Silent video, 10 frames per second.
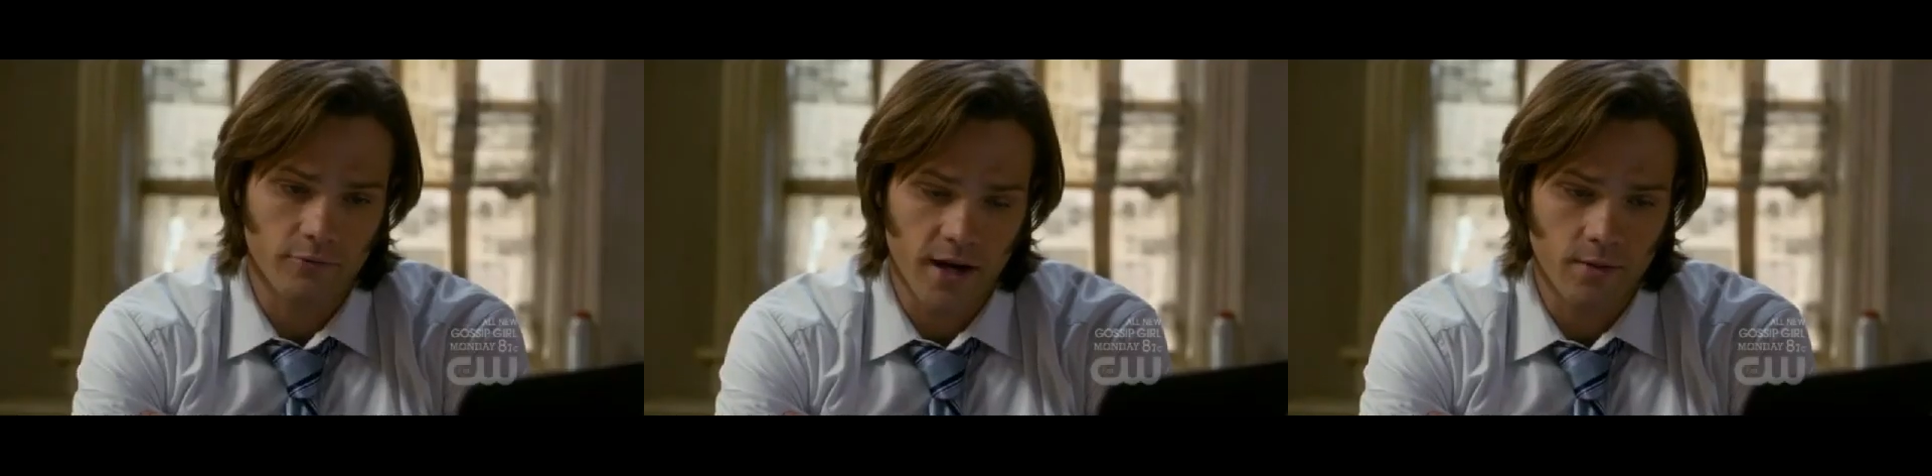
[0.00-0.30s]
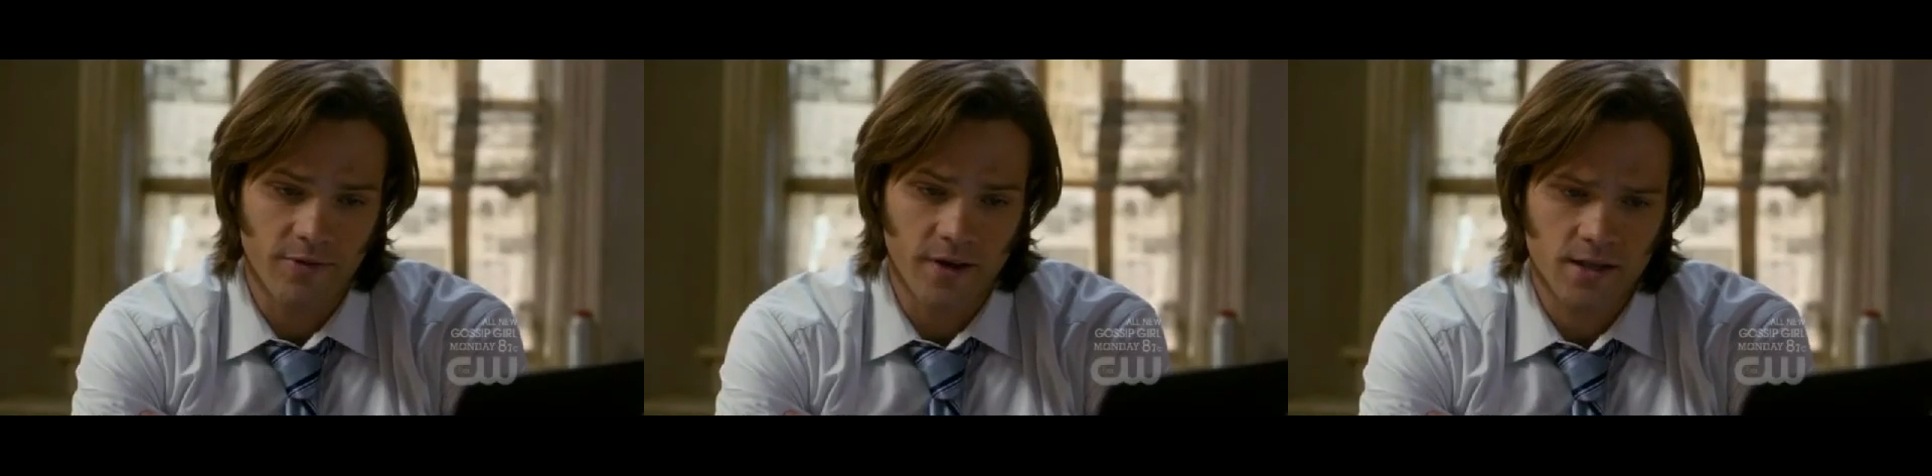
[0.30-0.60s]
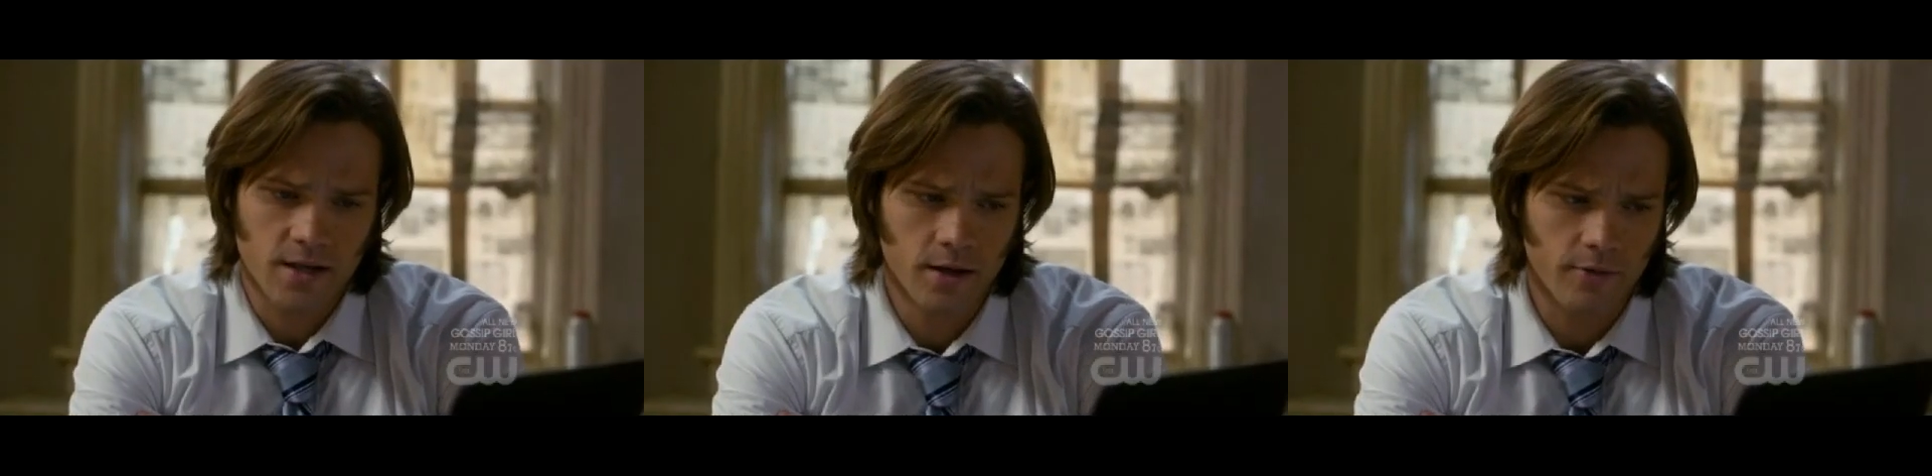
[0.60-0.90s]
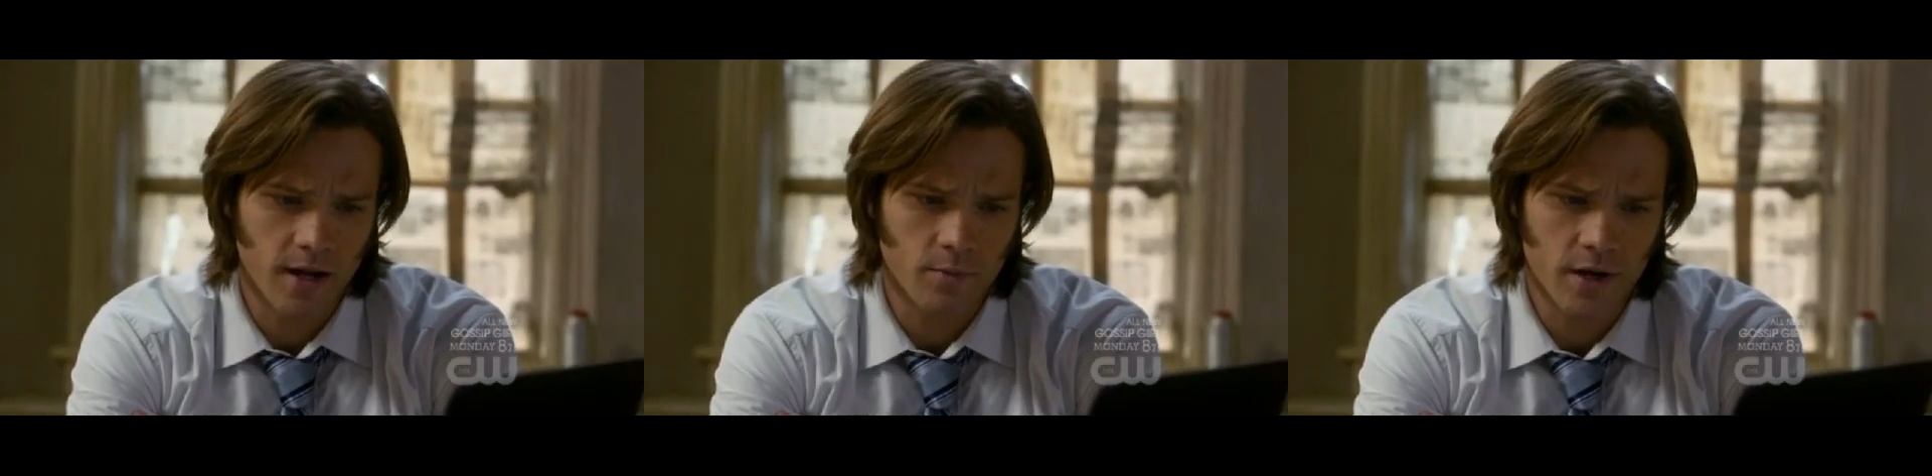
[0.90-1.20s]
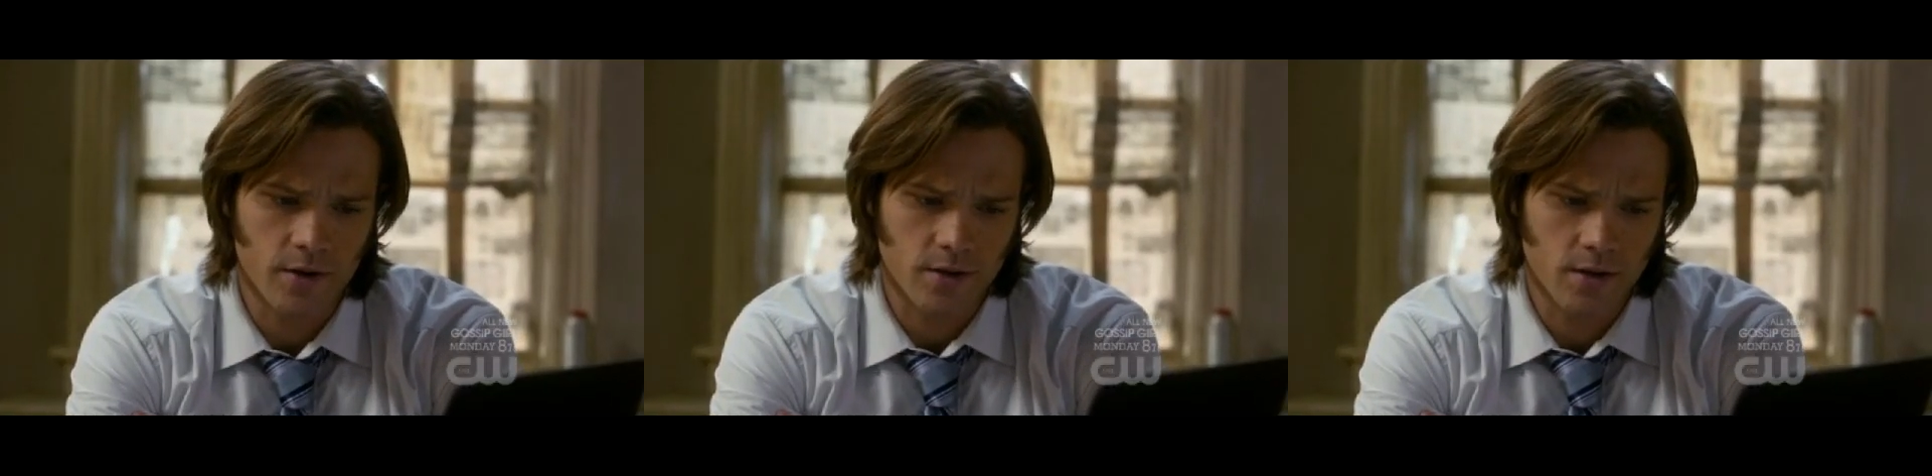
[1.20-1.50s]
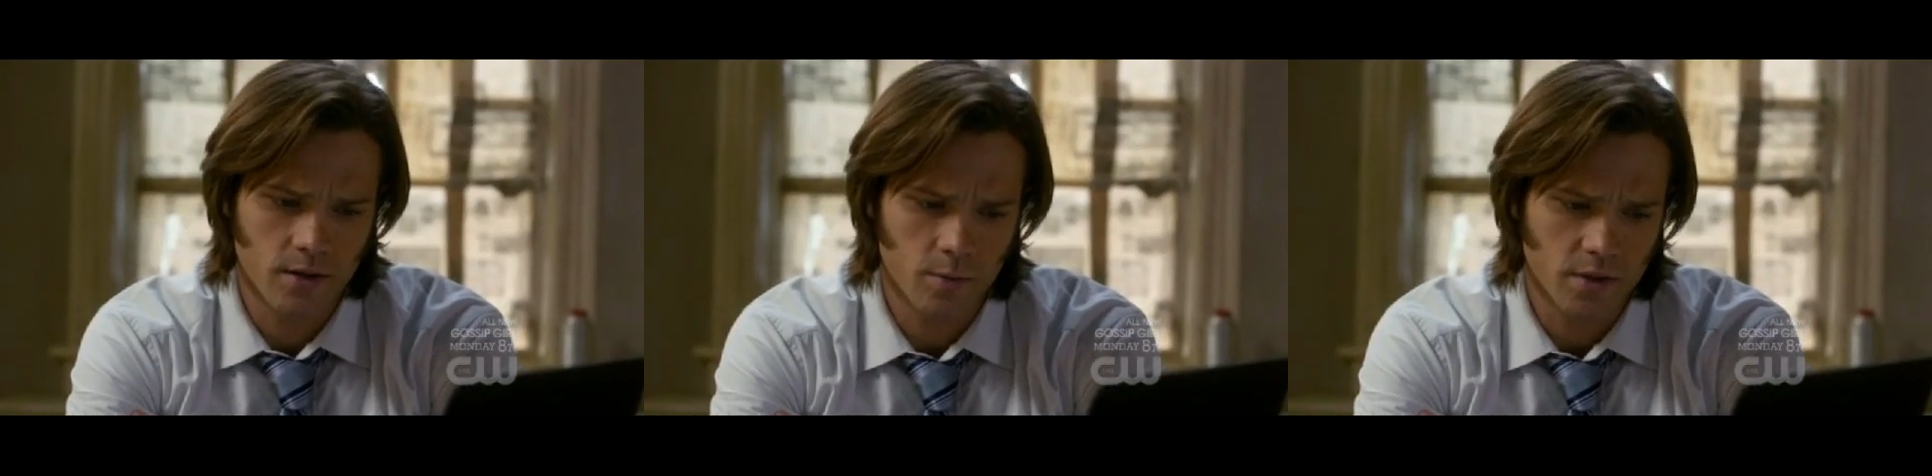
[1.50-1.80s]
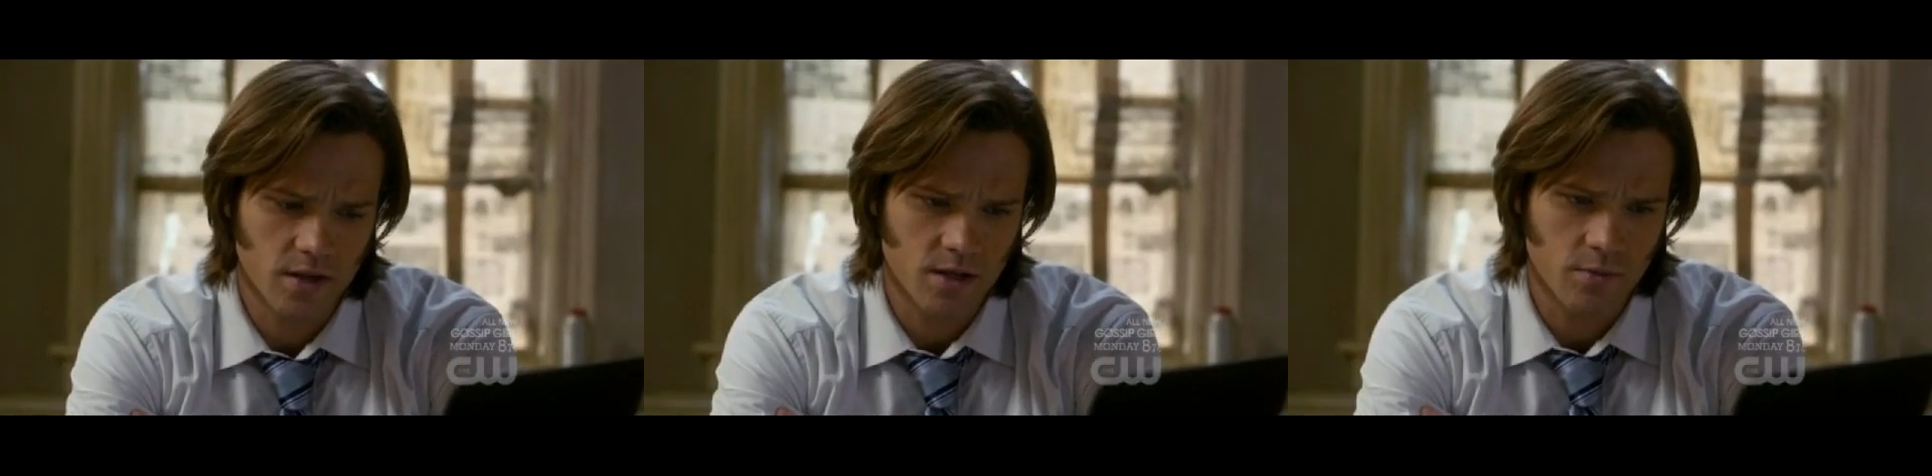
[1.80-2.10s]
Random Vicks, random years,
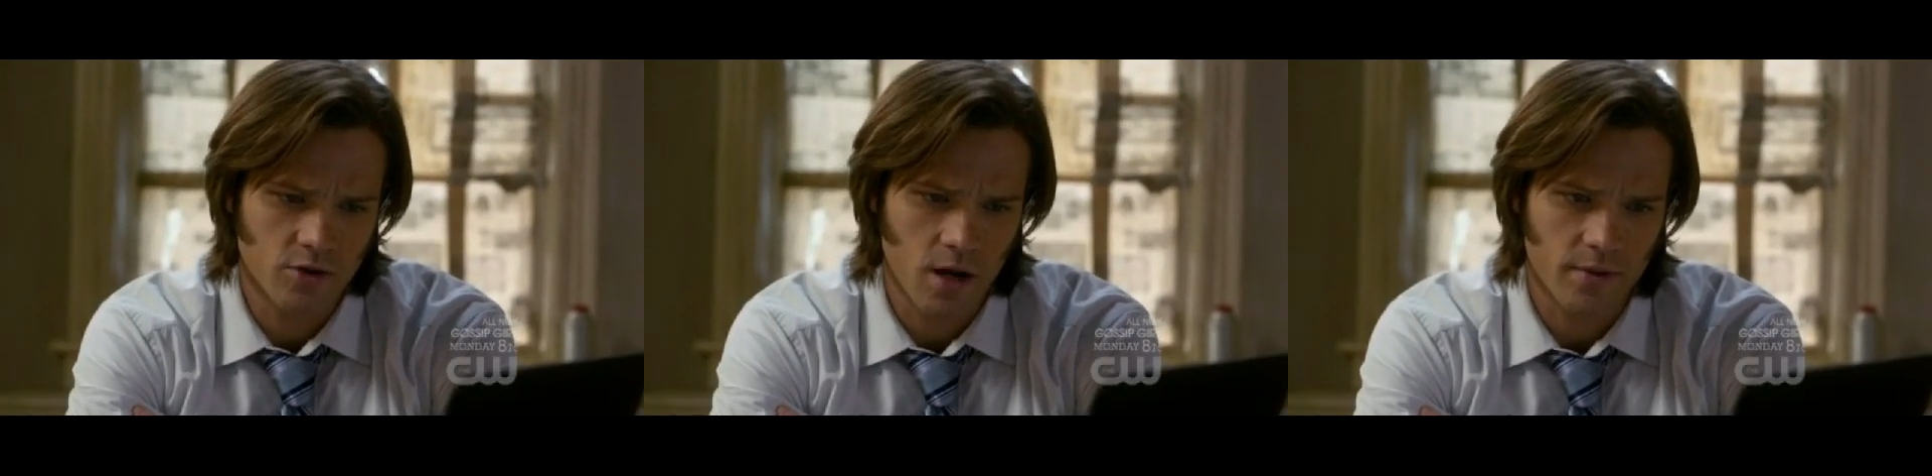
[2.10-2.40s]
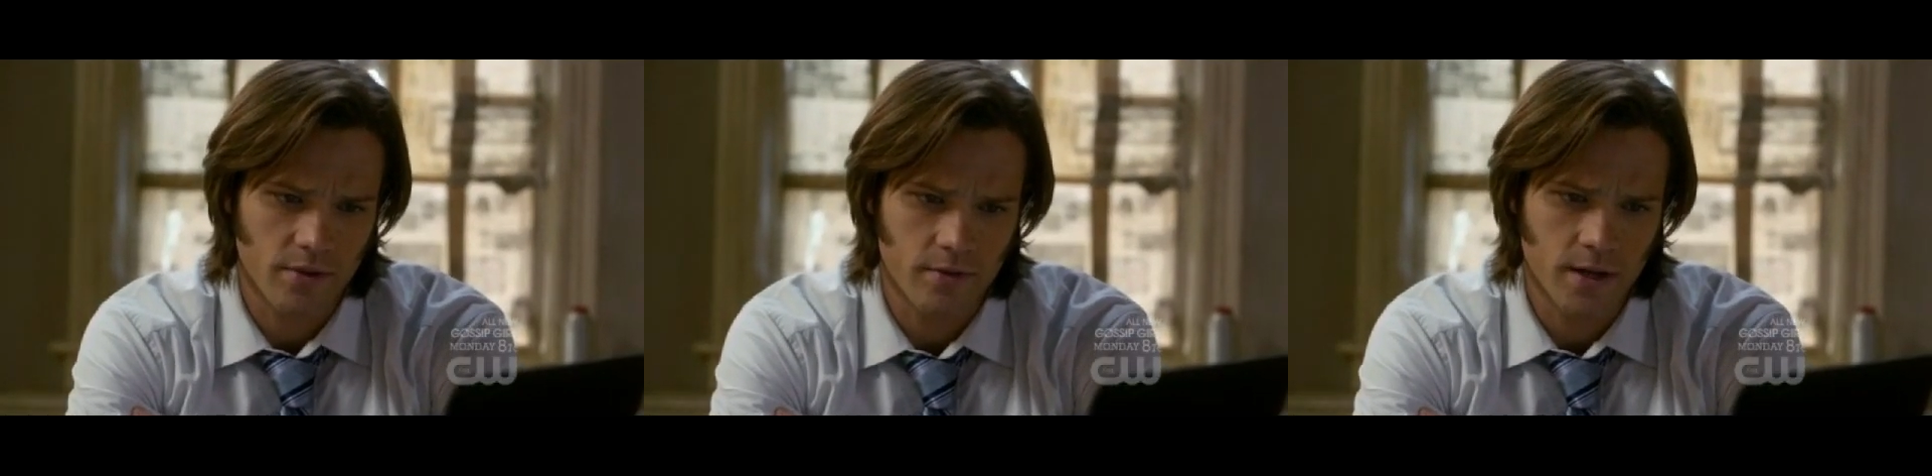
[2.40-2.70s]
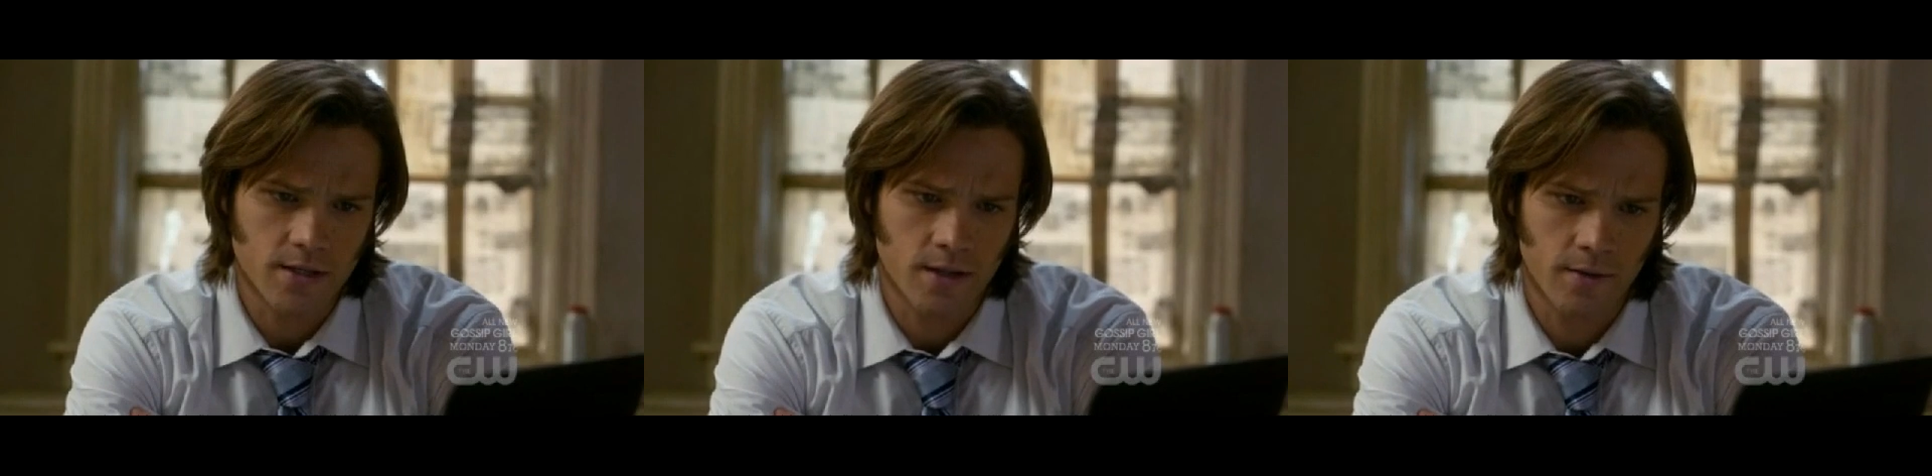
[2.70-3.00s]
but they seem to drop in threes.